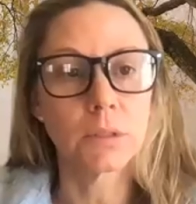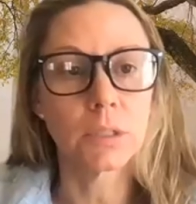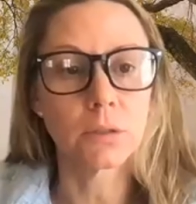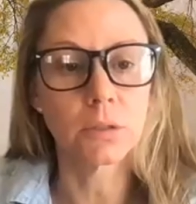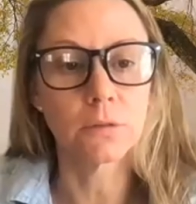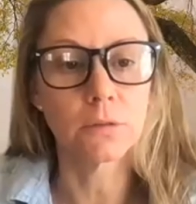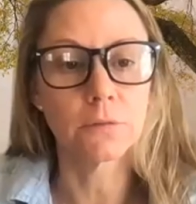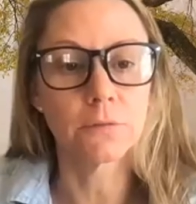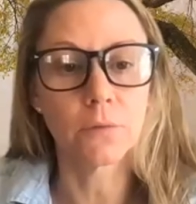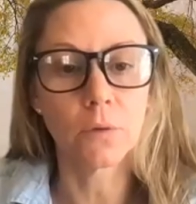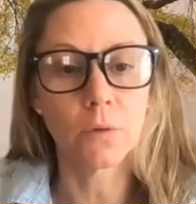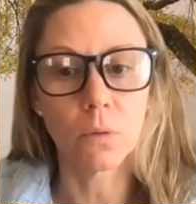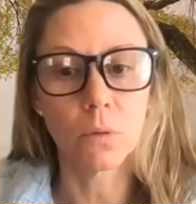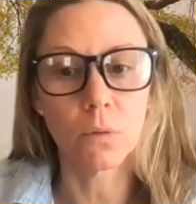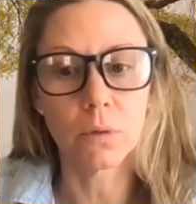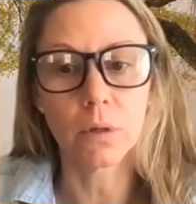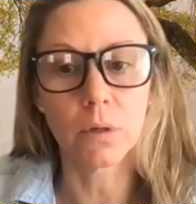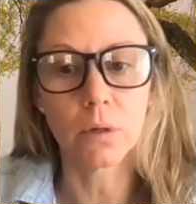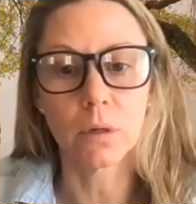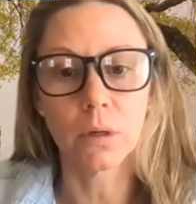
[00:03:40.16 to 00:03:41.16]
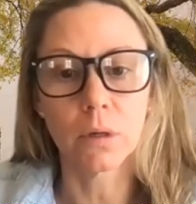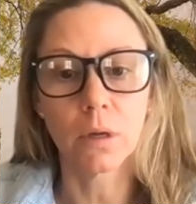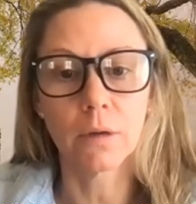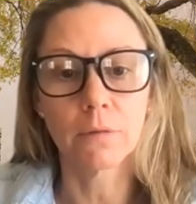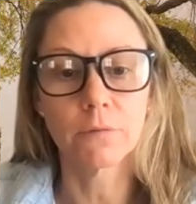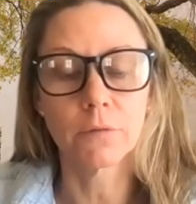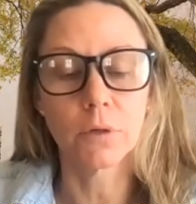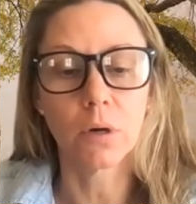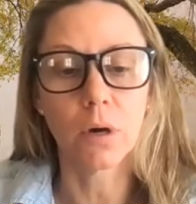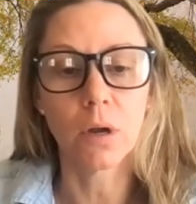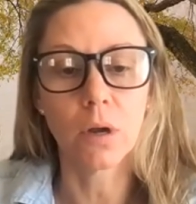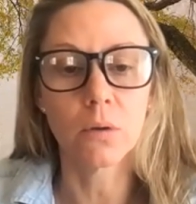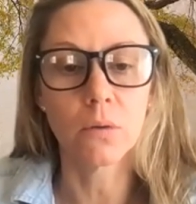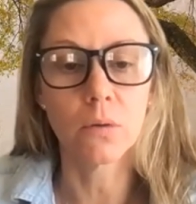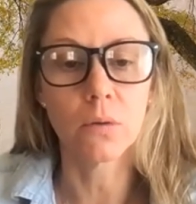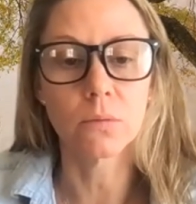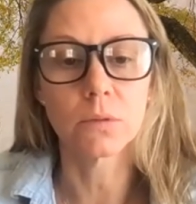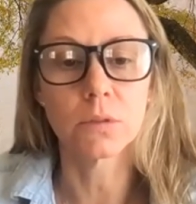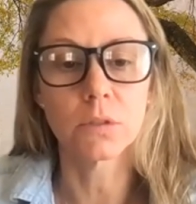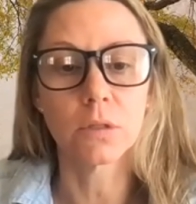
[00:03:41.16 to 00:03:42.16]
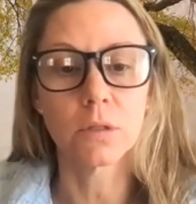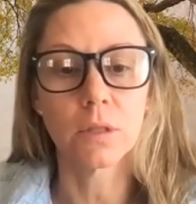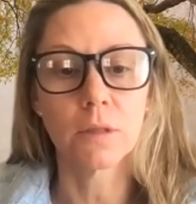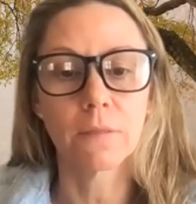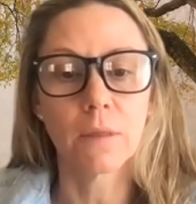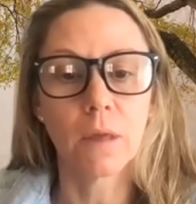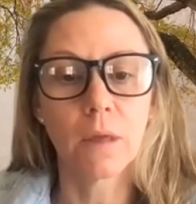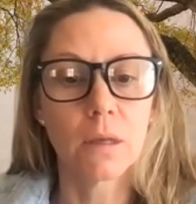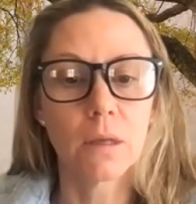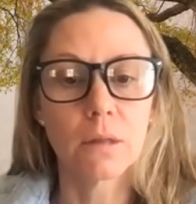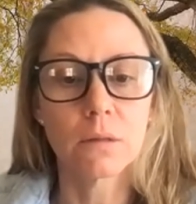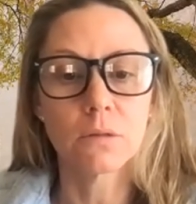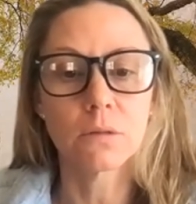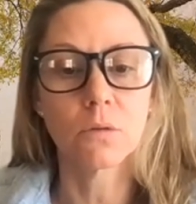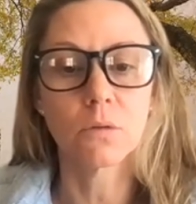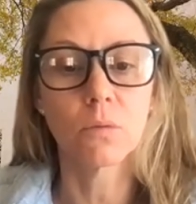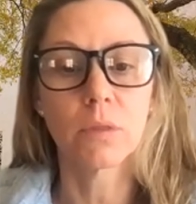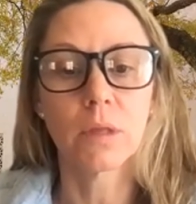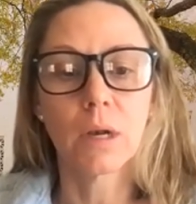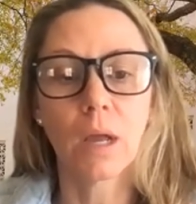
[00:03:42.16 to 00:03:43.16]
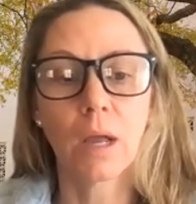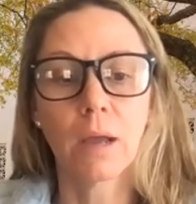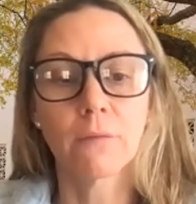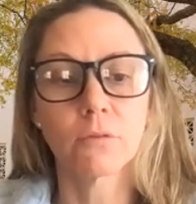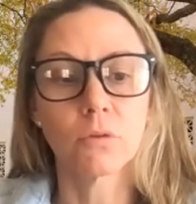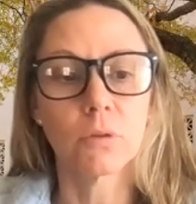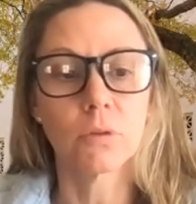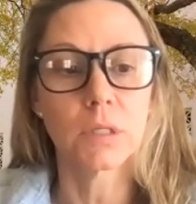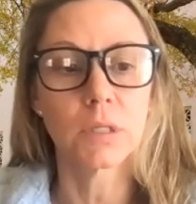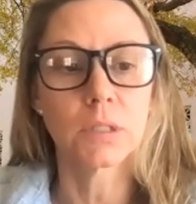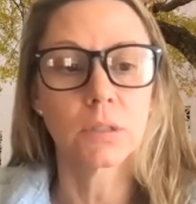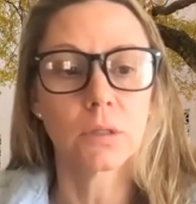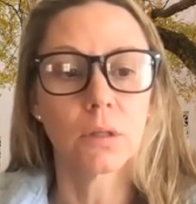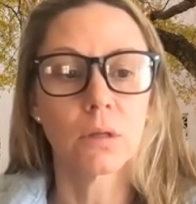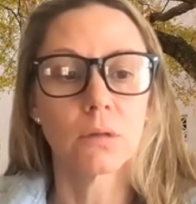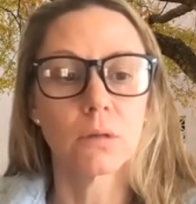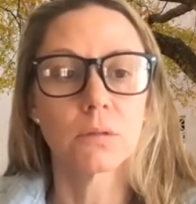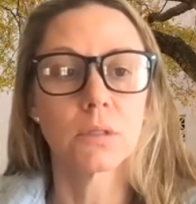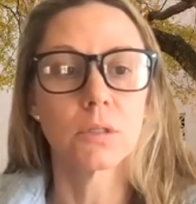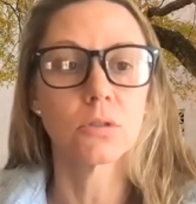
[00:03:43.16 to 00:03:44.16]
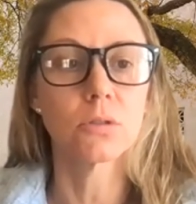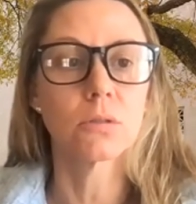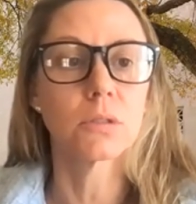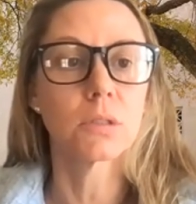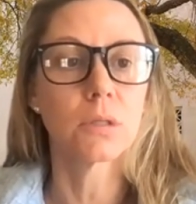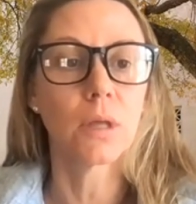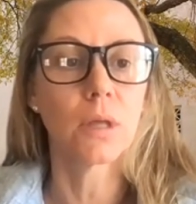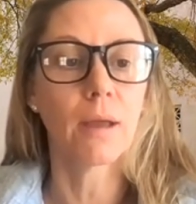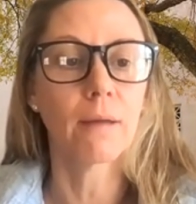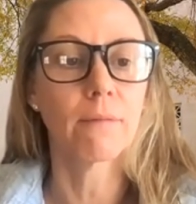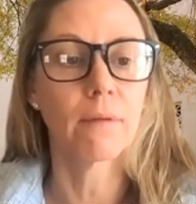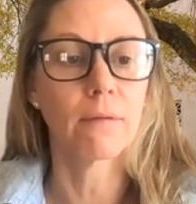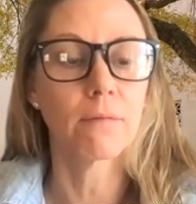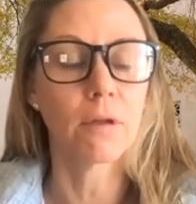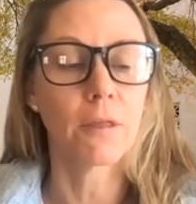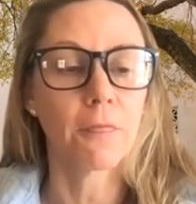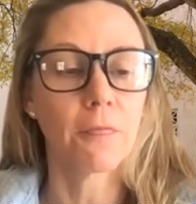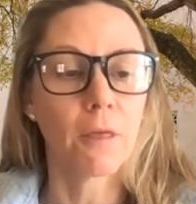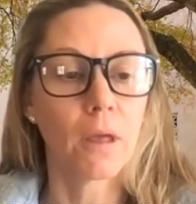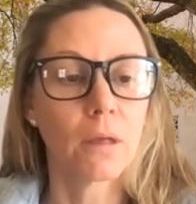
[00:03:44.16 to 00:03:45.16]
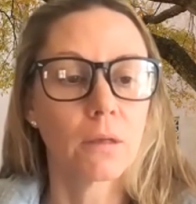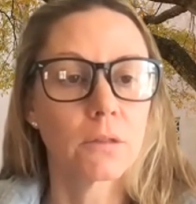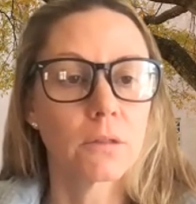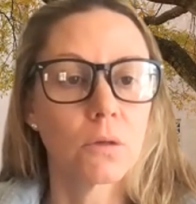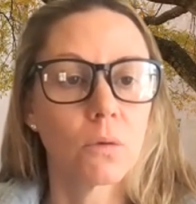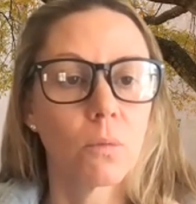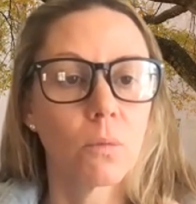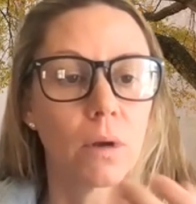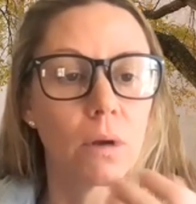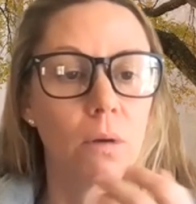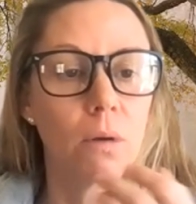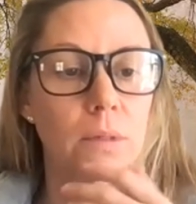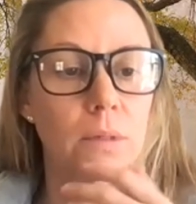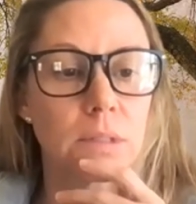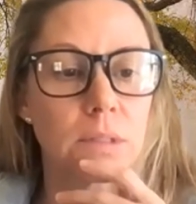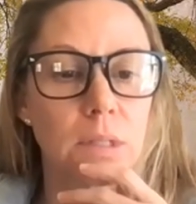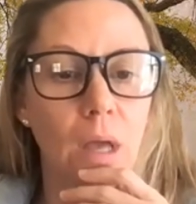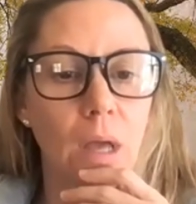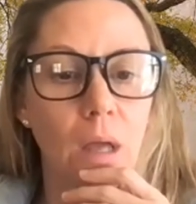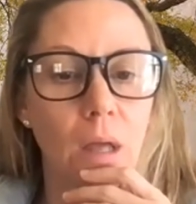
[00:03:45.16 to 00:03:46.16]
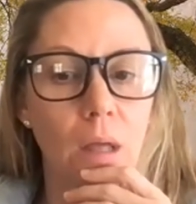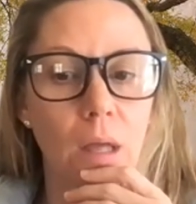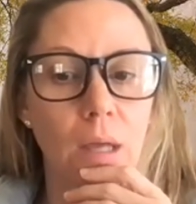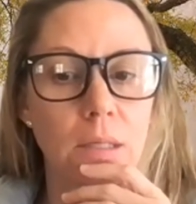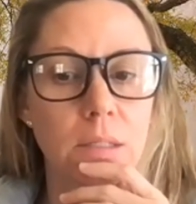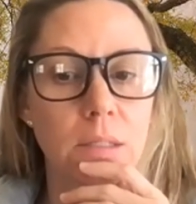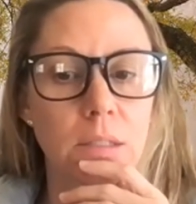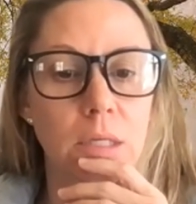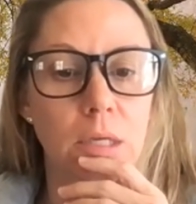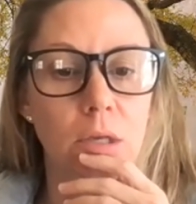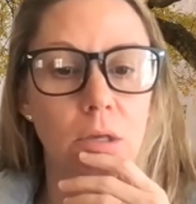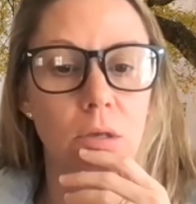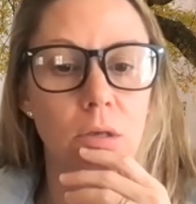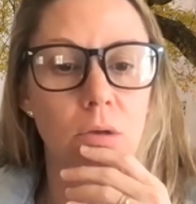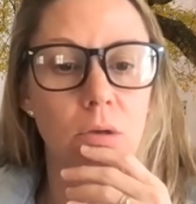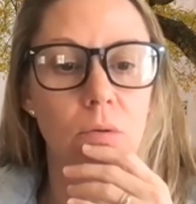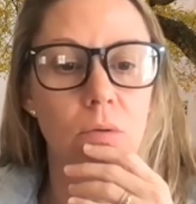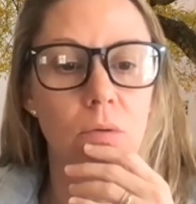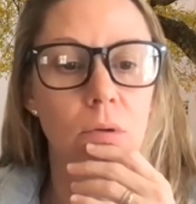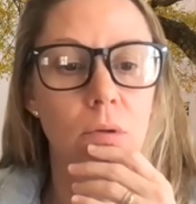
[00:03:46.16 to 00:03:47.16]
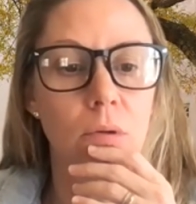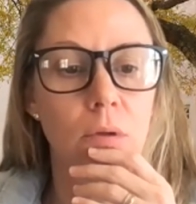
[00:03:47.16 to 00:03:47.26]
2 folder of your own so that after this closes, you still have everything. So where was that SDQ?